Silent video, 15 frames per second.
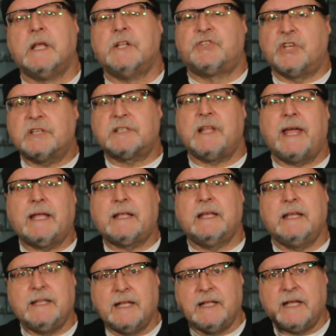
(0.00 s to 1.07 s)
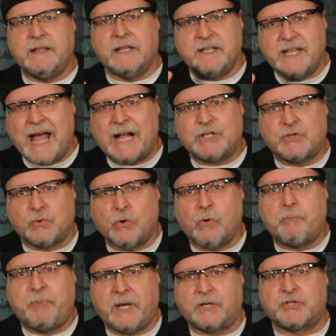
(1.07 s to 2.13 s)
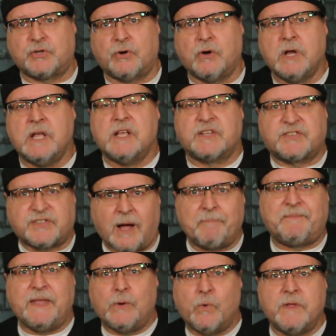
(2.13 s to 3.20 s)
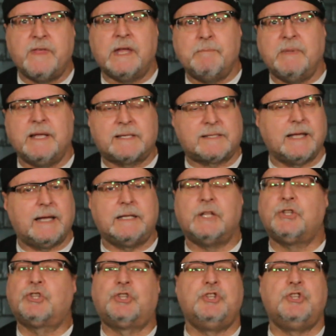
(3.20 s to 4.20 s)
Just like in the natural picture, something within me said,